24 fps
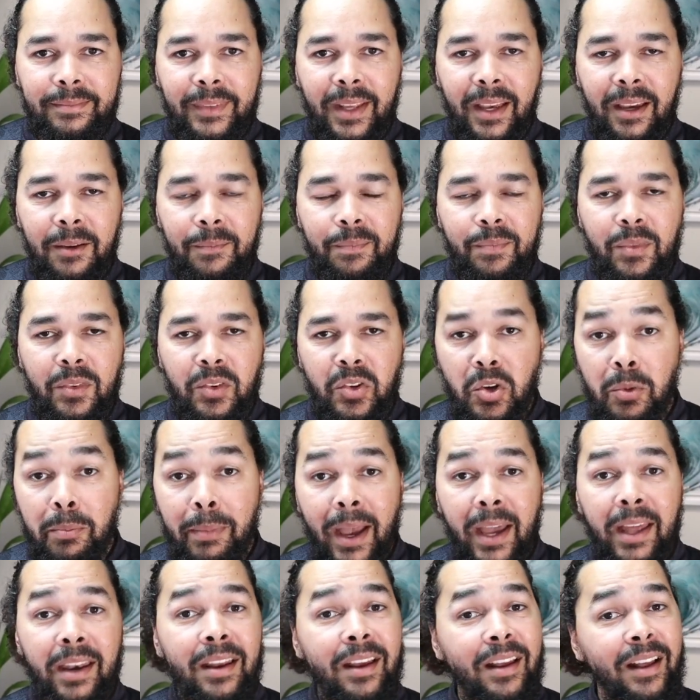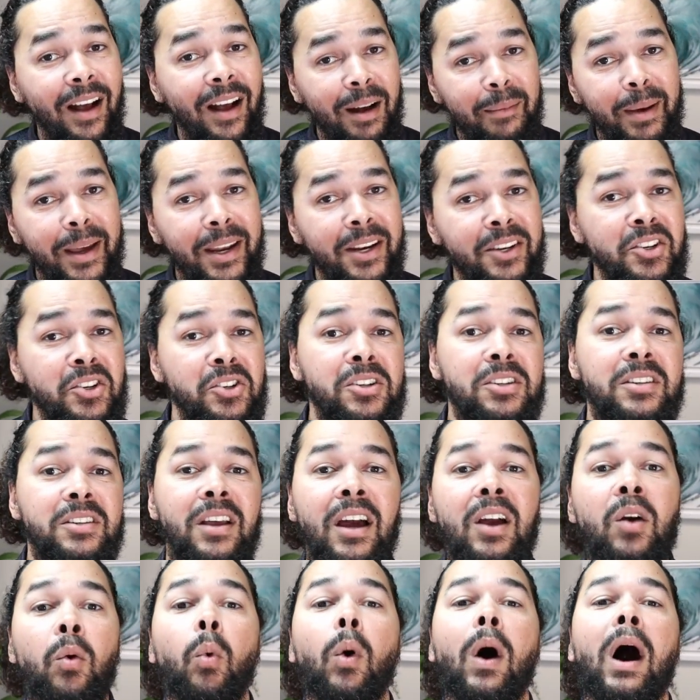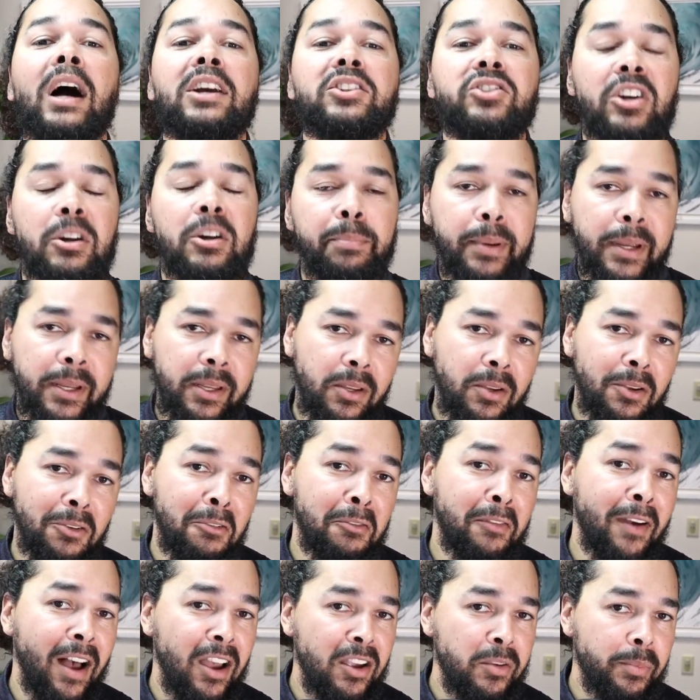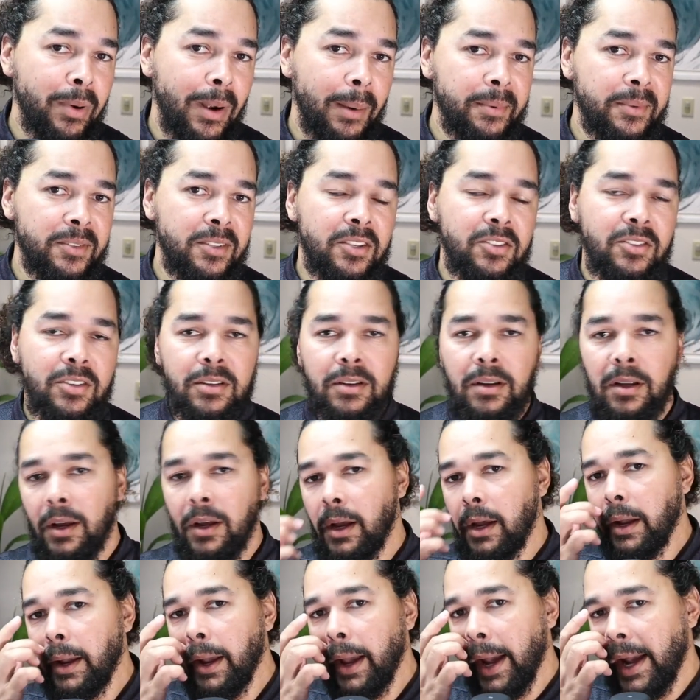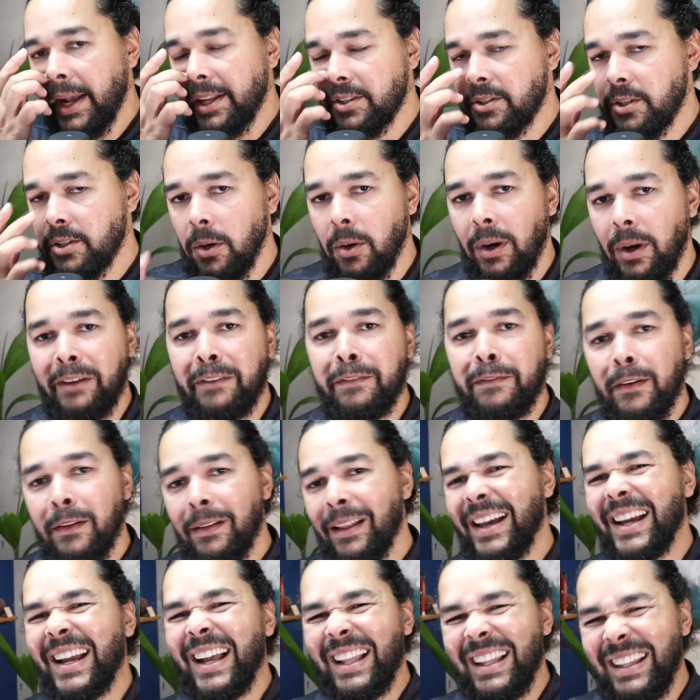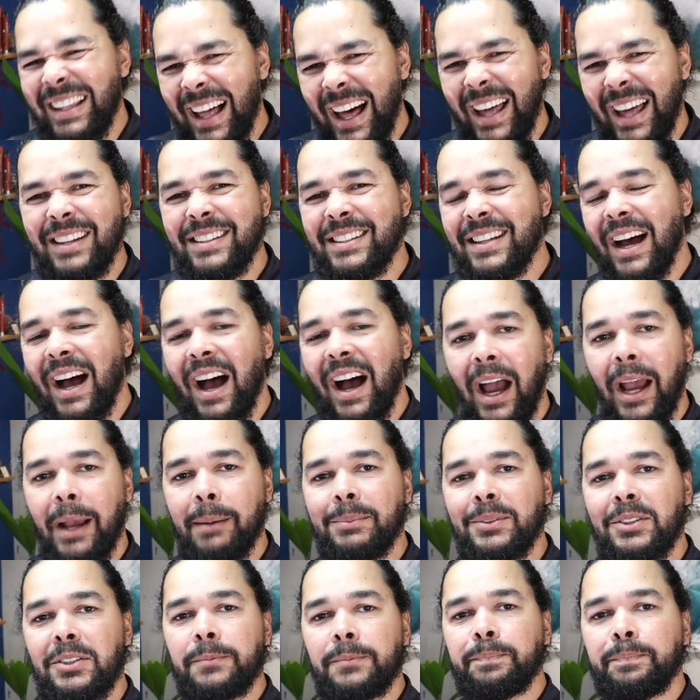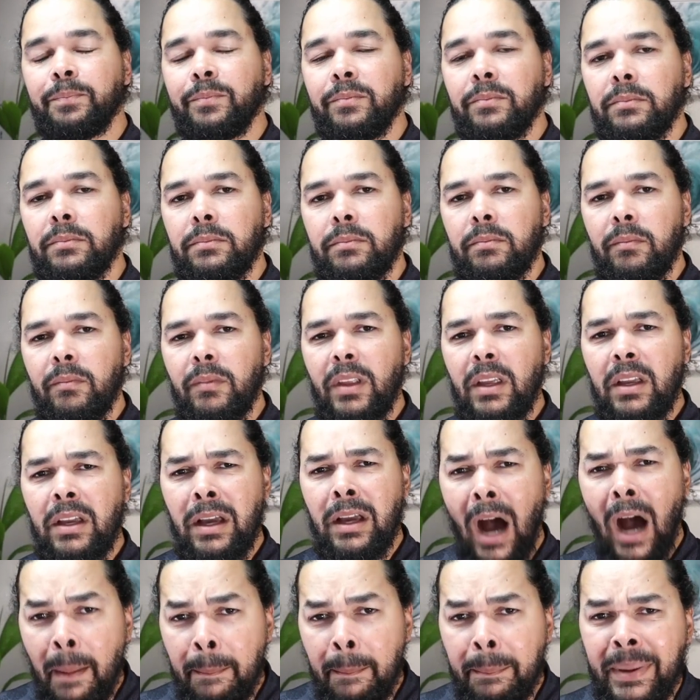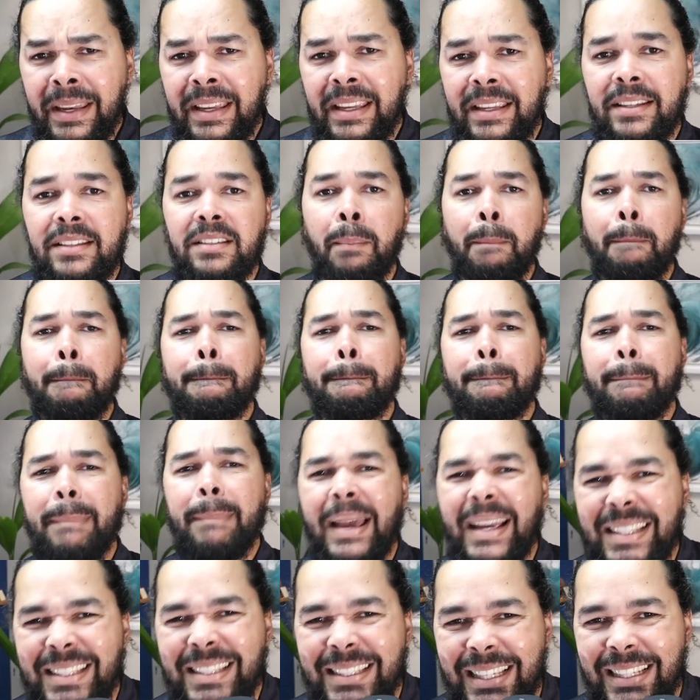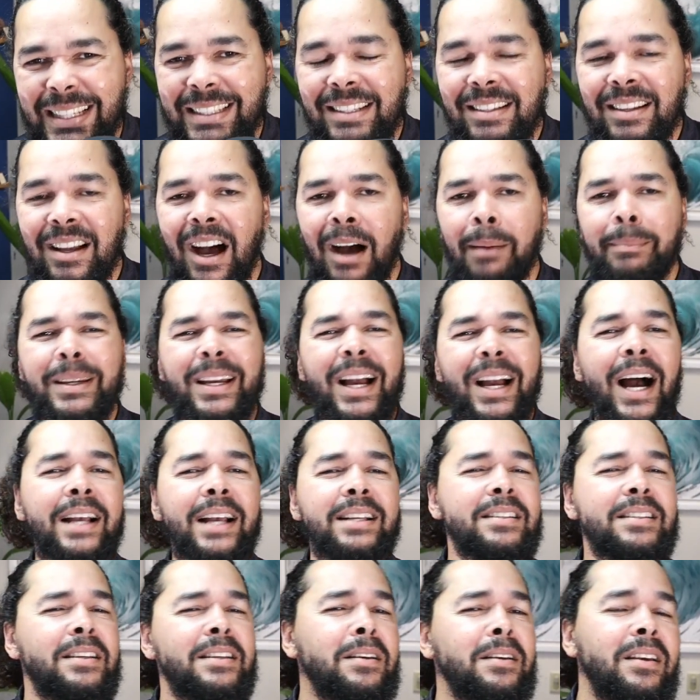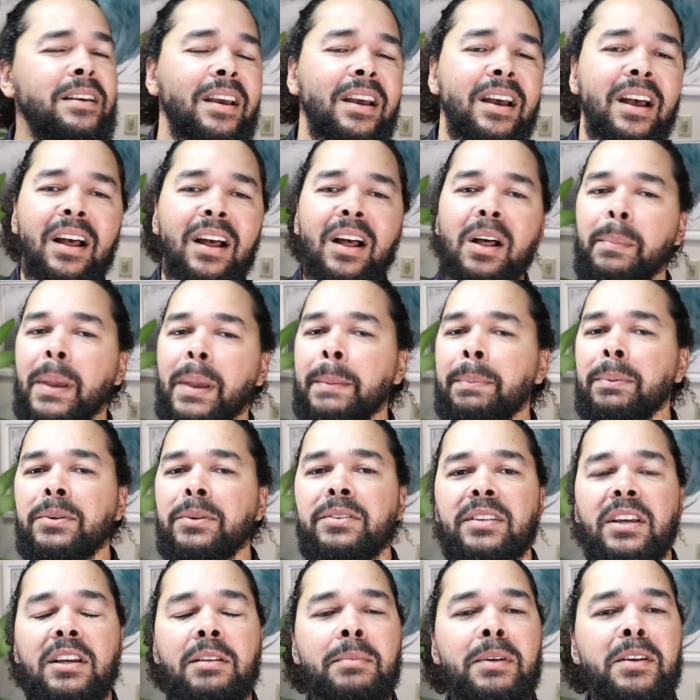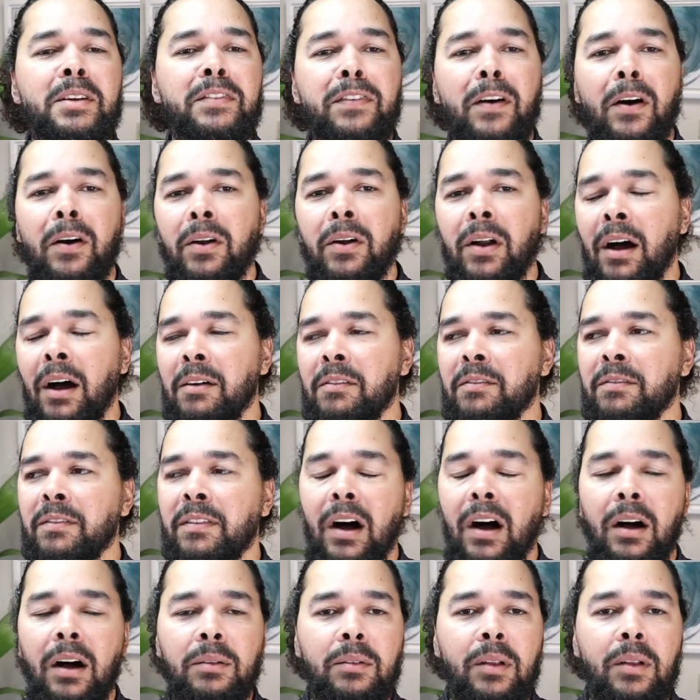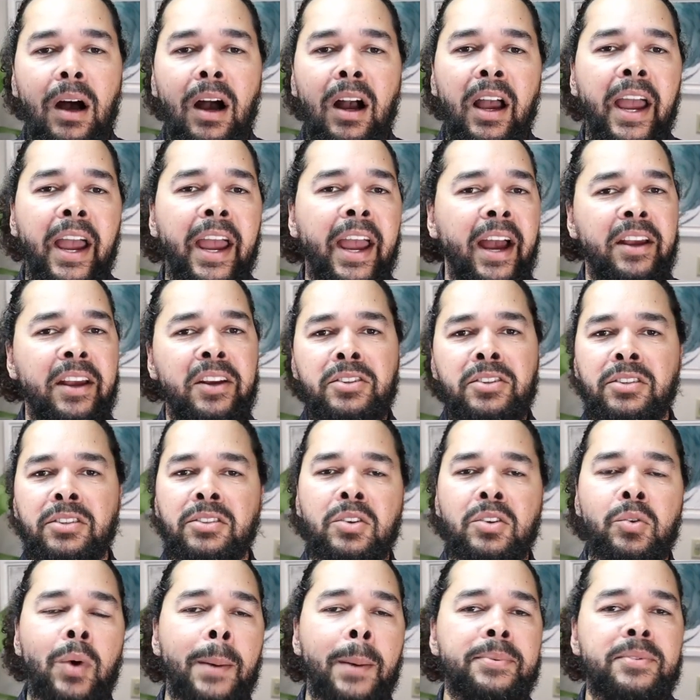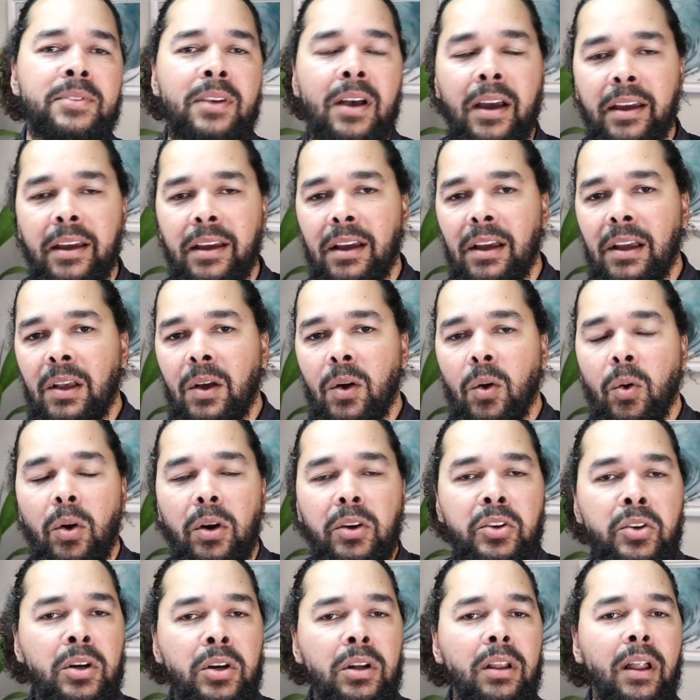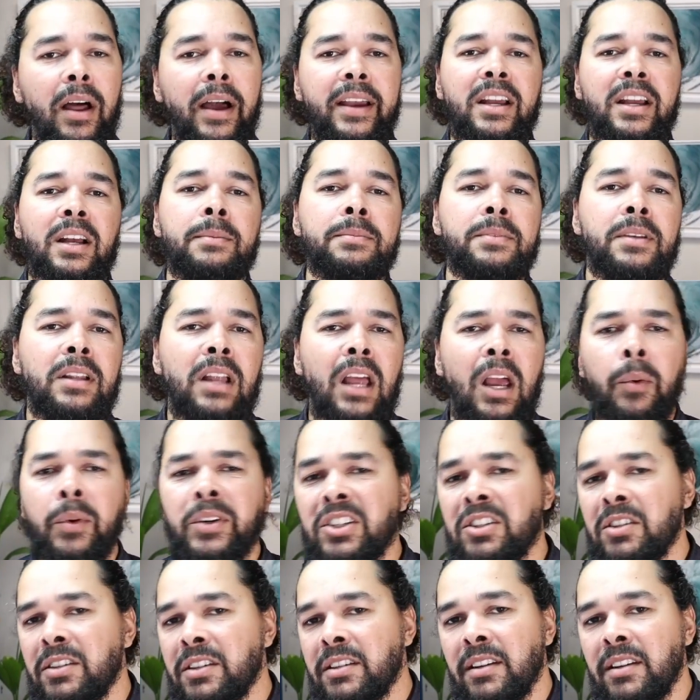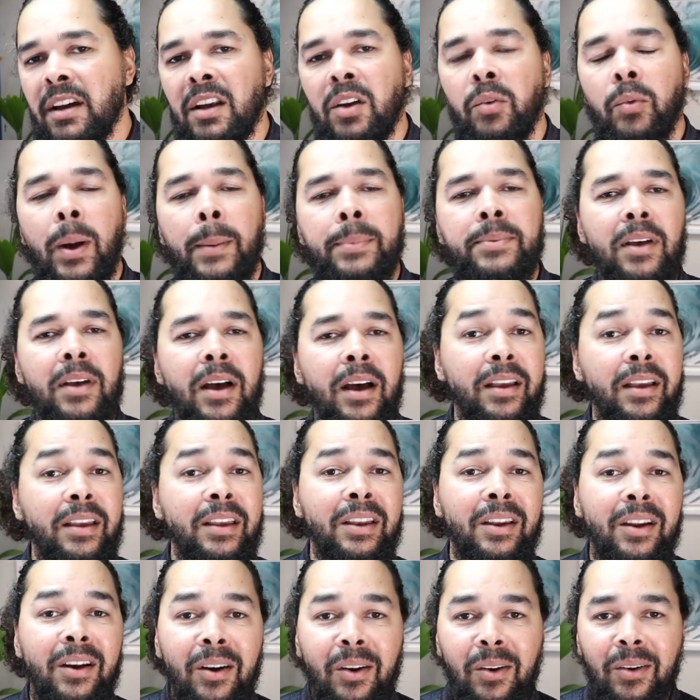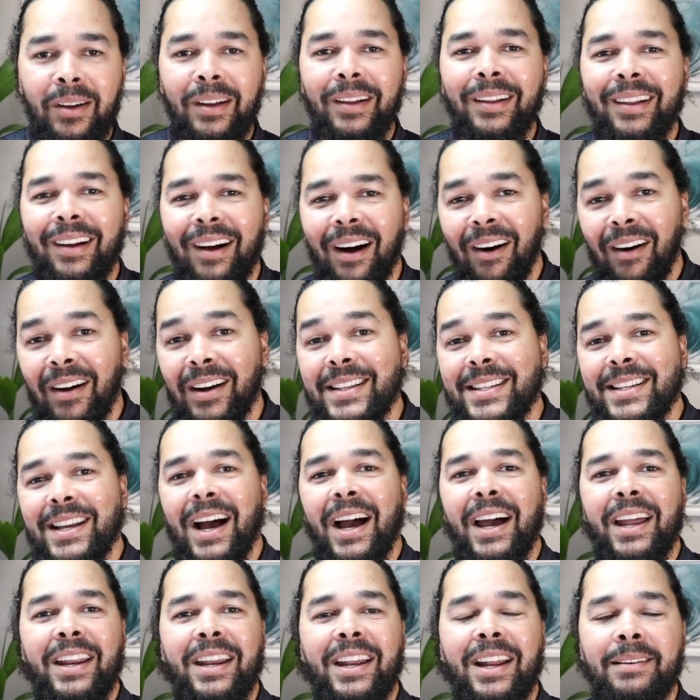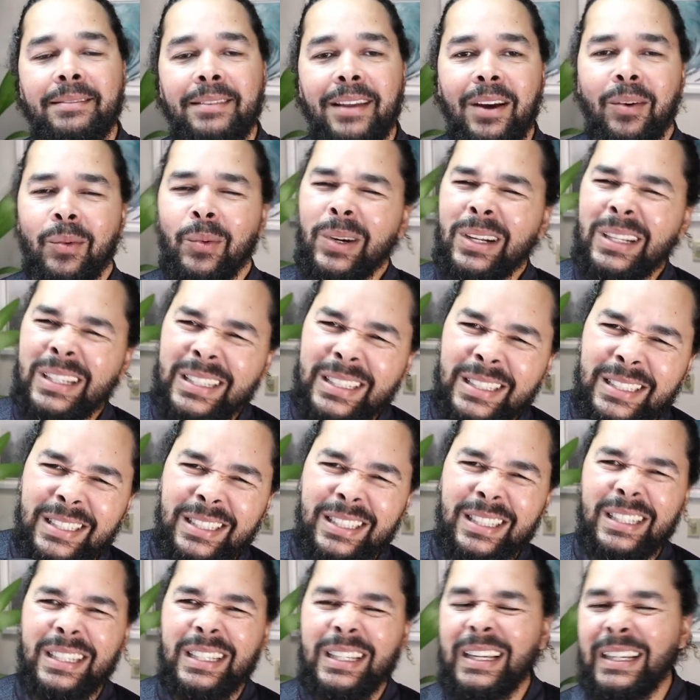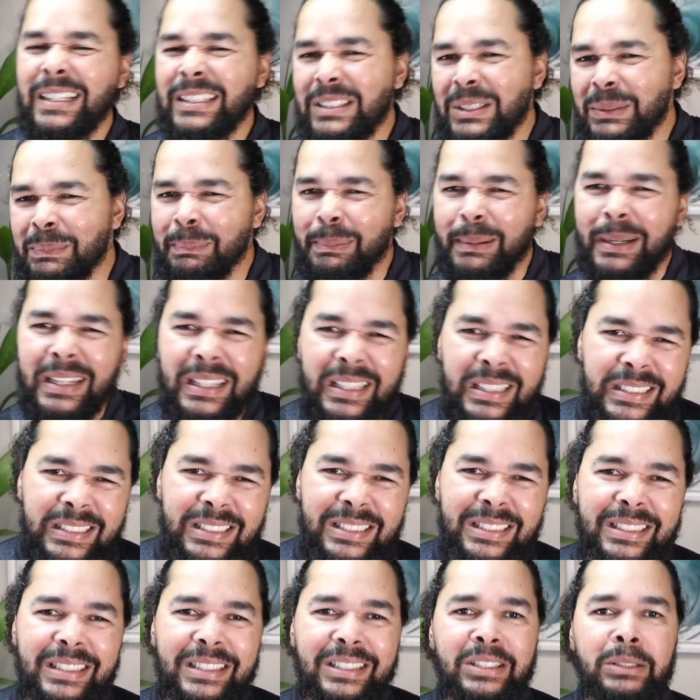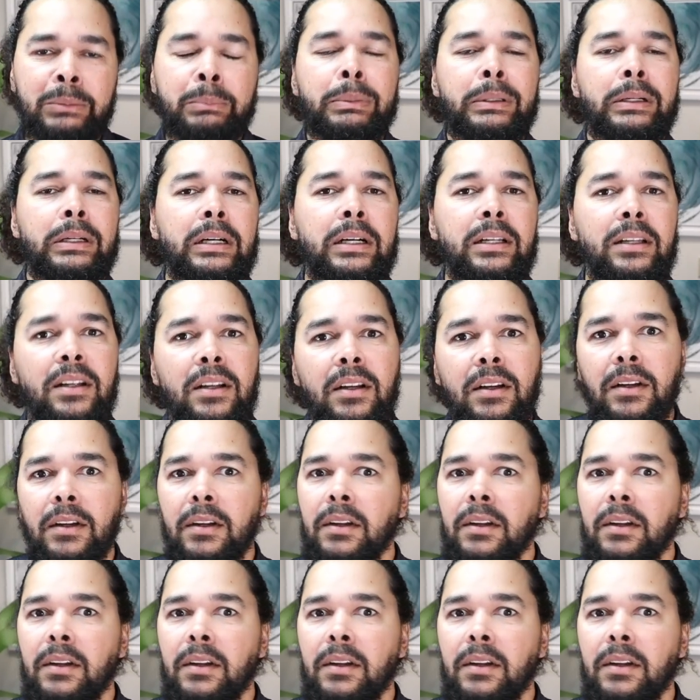Okay, you made it, I made it to your site. Why should I pick you? Your value proposition. And so I feel like a lot of times companies miss it. I mean, I see people send me photo on hey, here's this new website, or a new client comes in, hey, we just designed a website, all excited. I'm like, well, I hate to break it to you, but